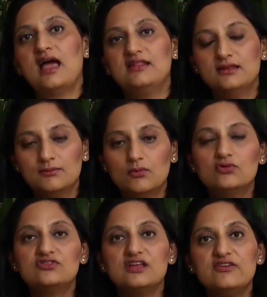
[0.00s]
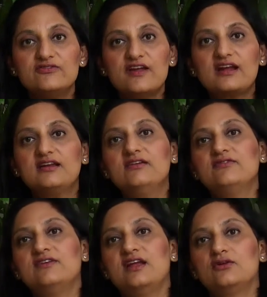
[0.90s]
and the most
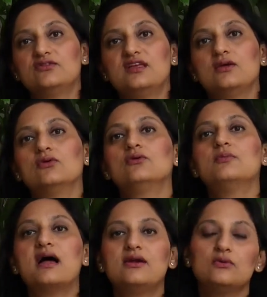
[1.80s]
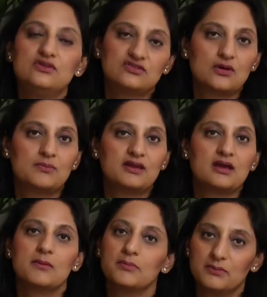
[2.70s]
effective way to say goodbye to
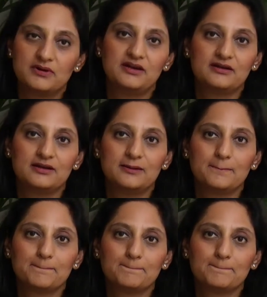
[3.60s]
insomnia permanently.